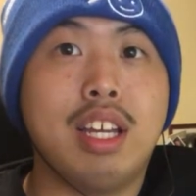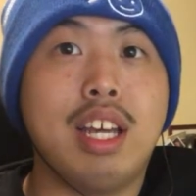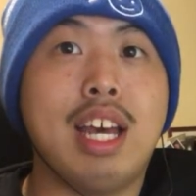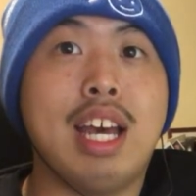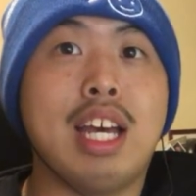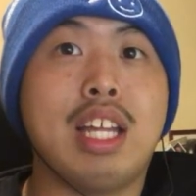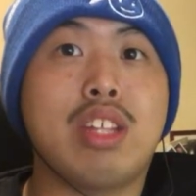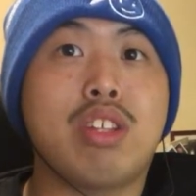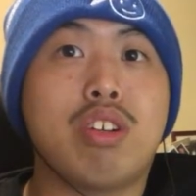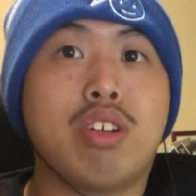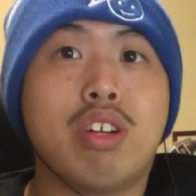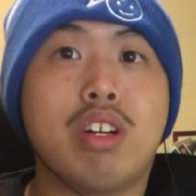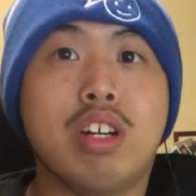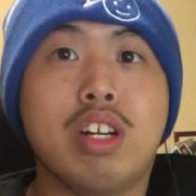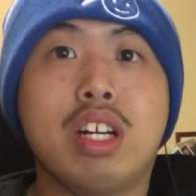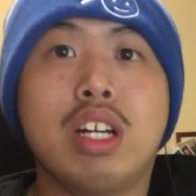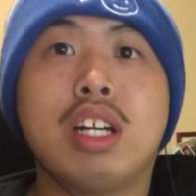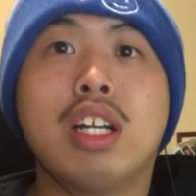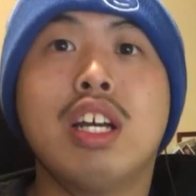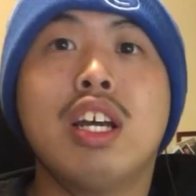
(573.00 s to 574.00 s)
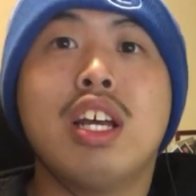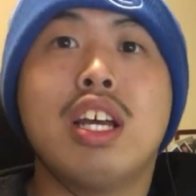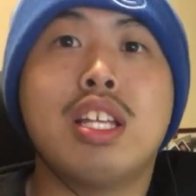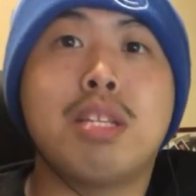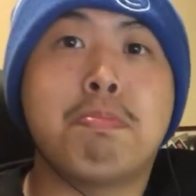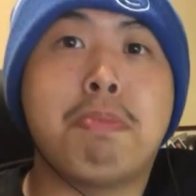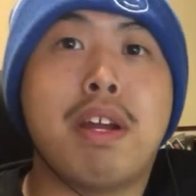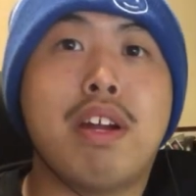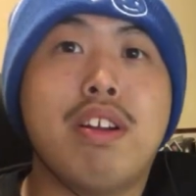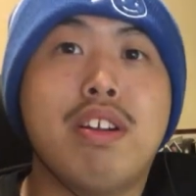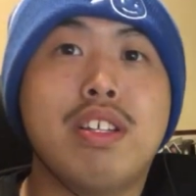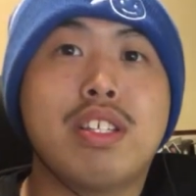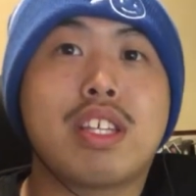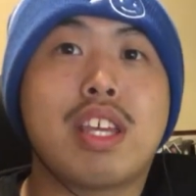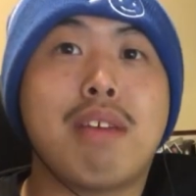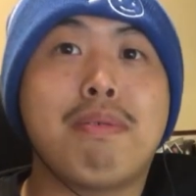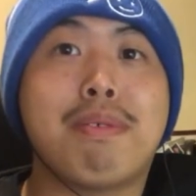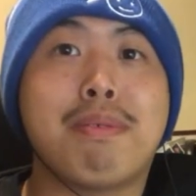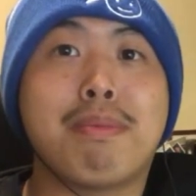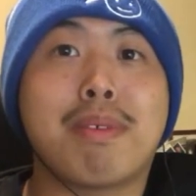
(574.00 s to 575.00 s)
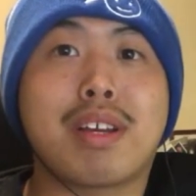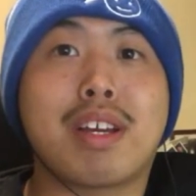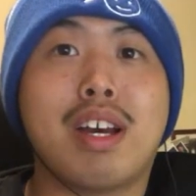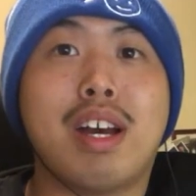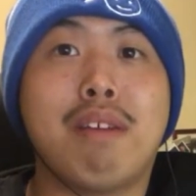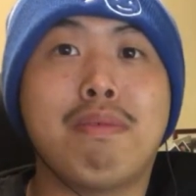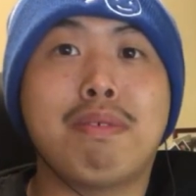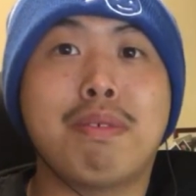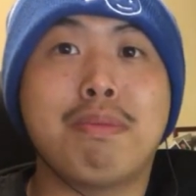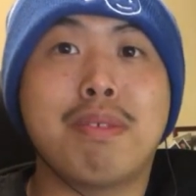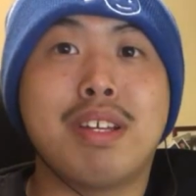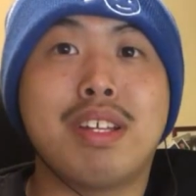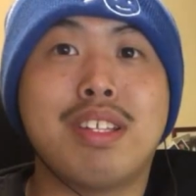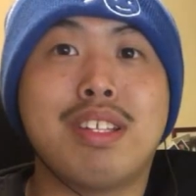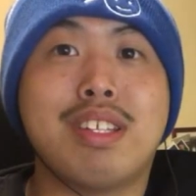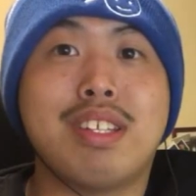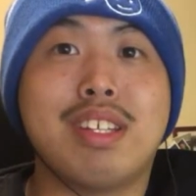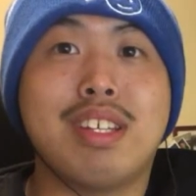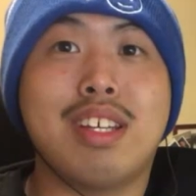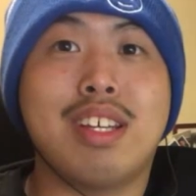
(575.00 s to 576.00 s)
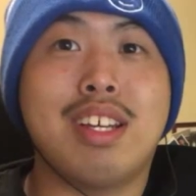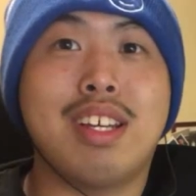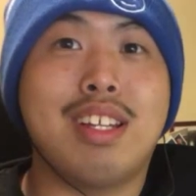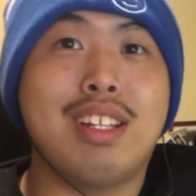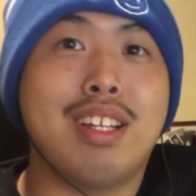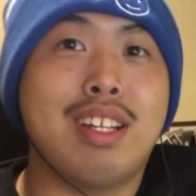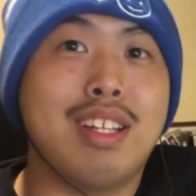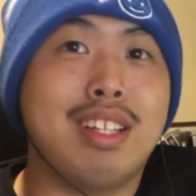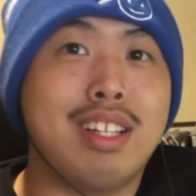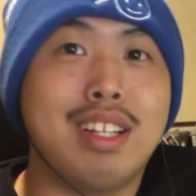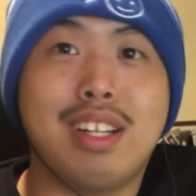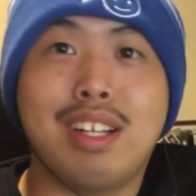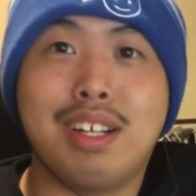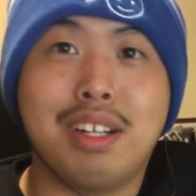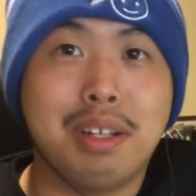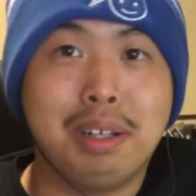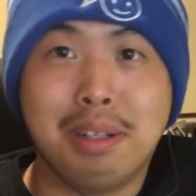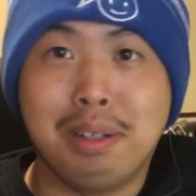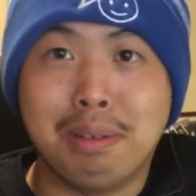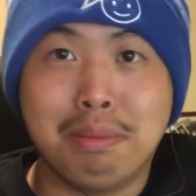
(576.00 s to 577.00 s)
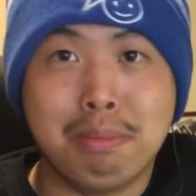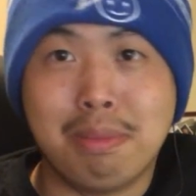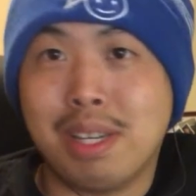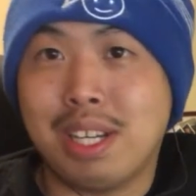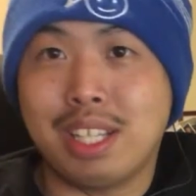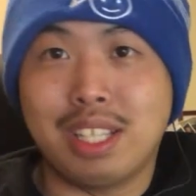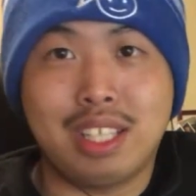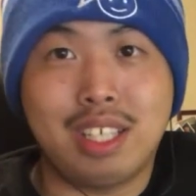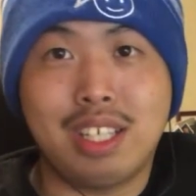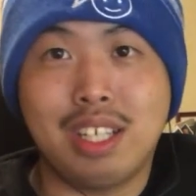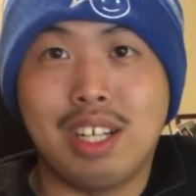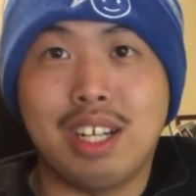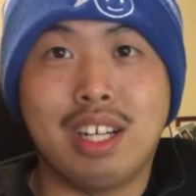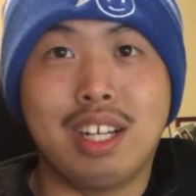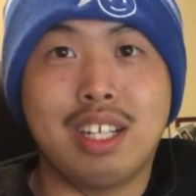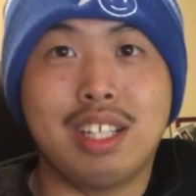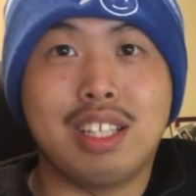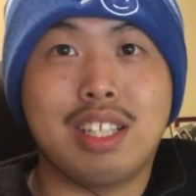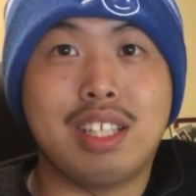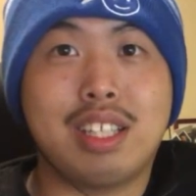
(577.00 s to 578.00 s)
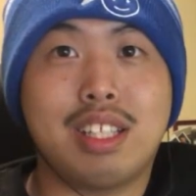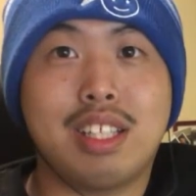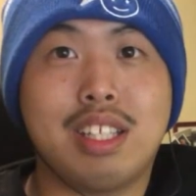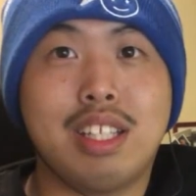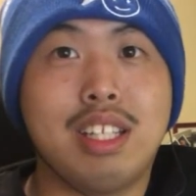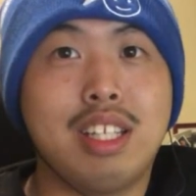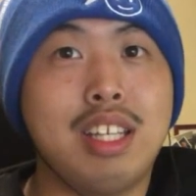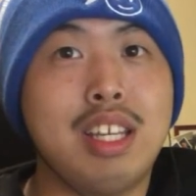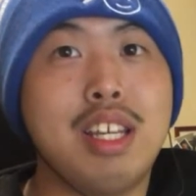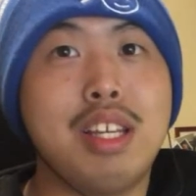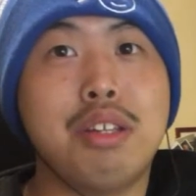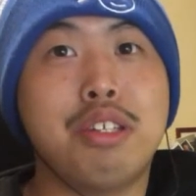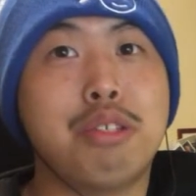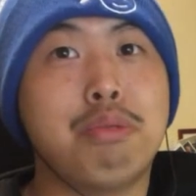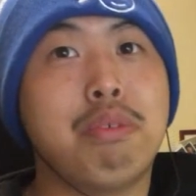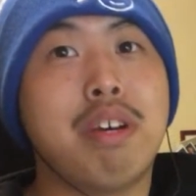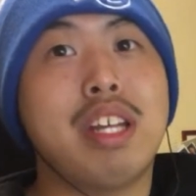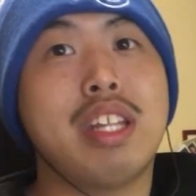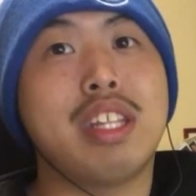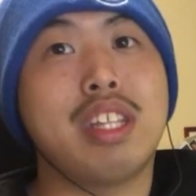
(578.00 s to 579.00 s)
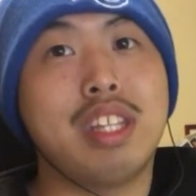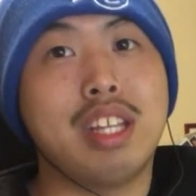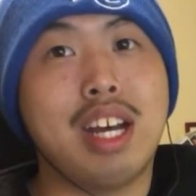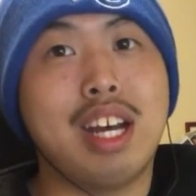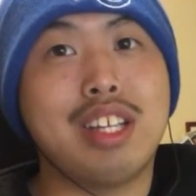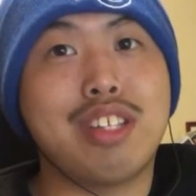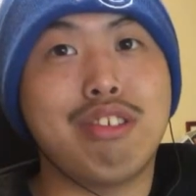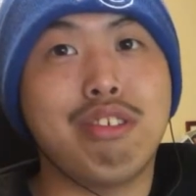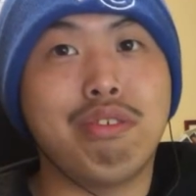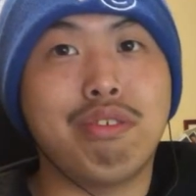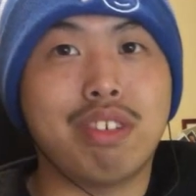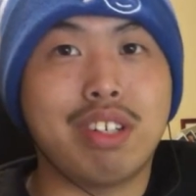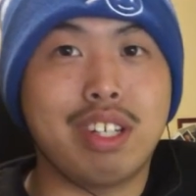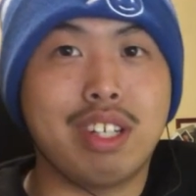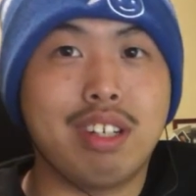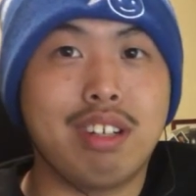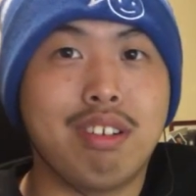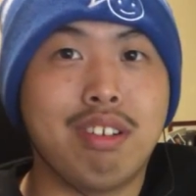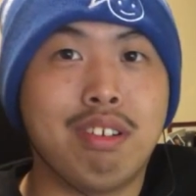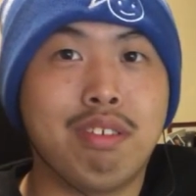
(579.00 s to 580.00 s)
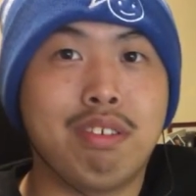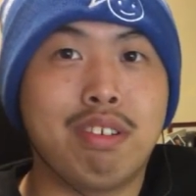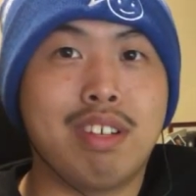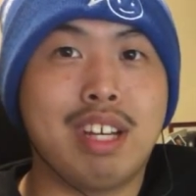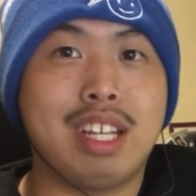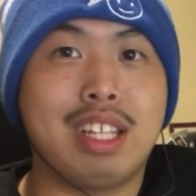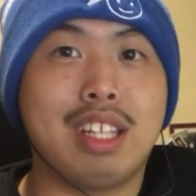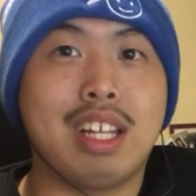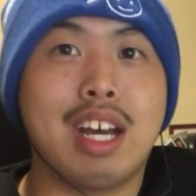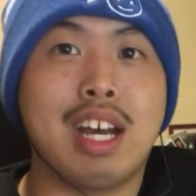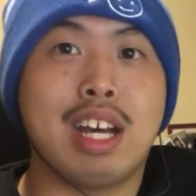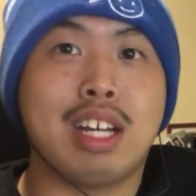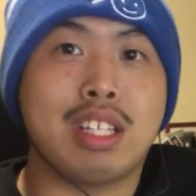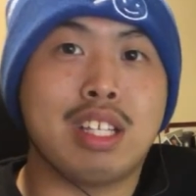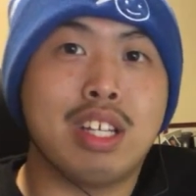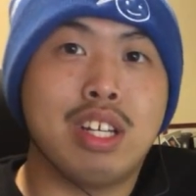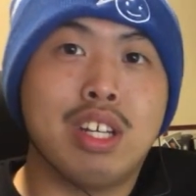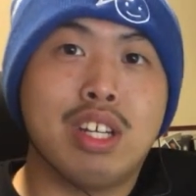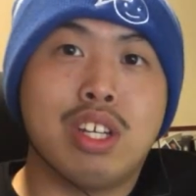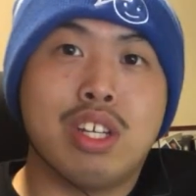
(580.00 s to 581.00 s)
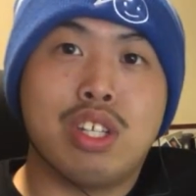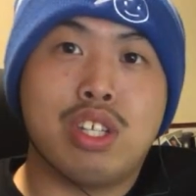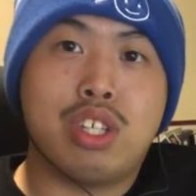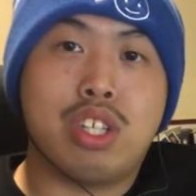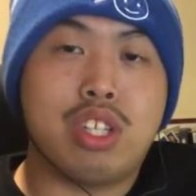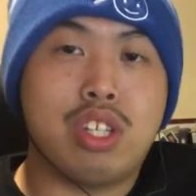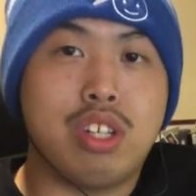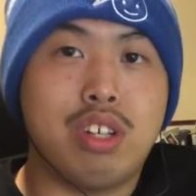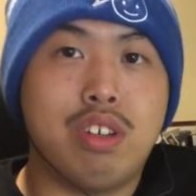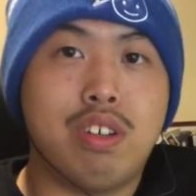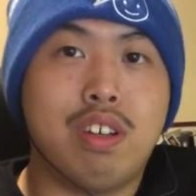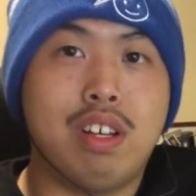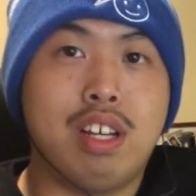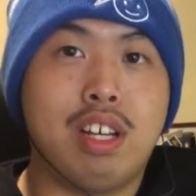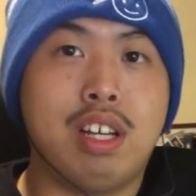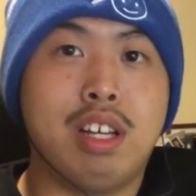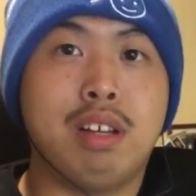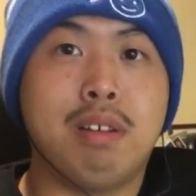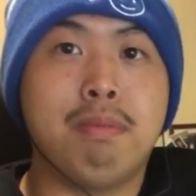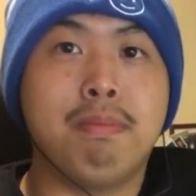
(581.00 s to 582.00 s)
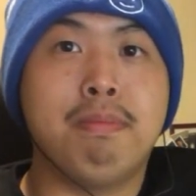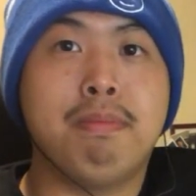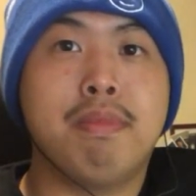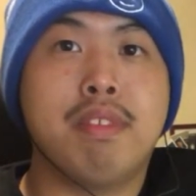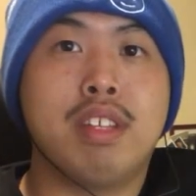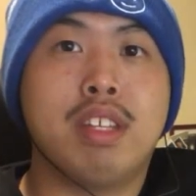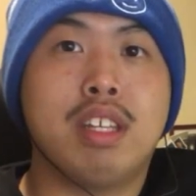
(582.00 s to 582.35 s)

after his parents give him a compliment, and then uh, oh my god, he just went nuts over over like that. So um,